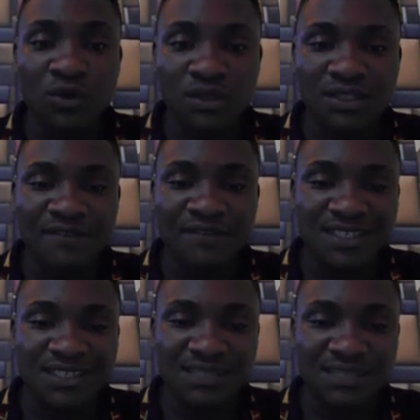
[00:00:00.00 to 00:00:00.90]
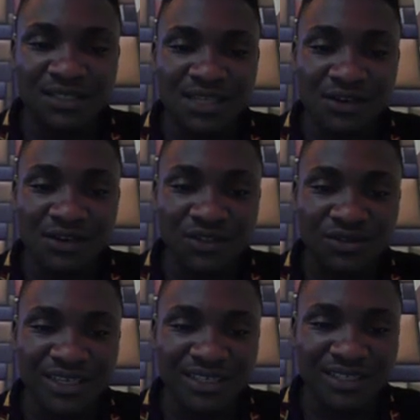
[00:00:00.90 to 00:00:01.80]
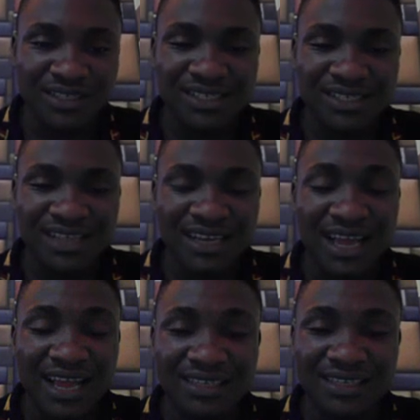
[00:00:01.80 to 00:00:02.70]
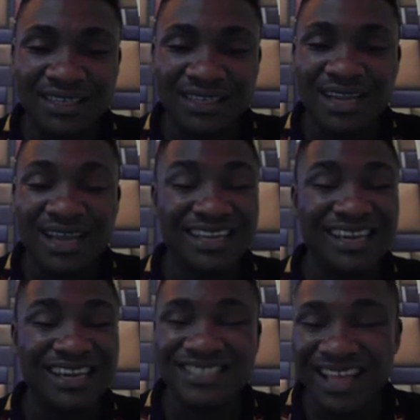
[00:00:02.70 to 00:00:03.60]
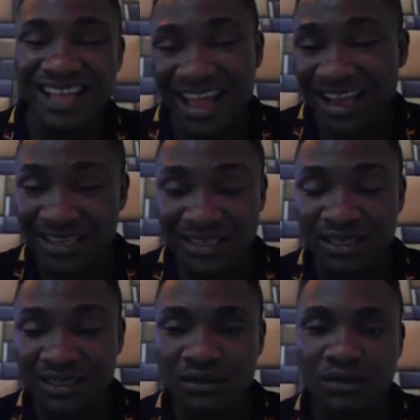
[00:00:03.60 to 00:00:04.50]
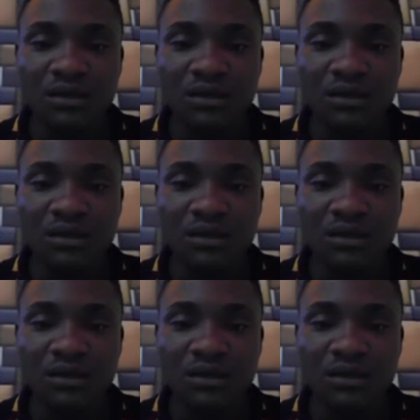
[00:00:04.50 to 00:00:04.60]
once they visit this page, they are going to index the internal linking and external linking.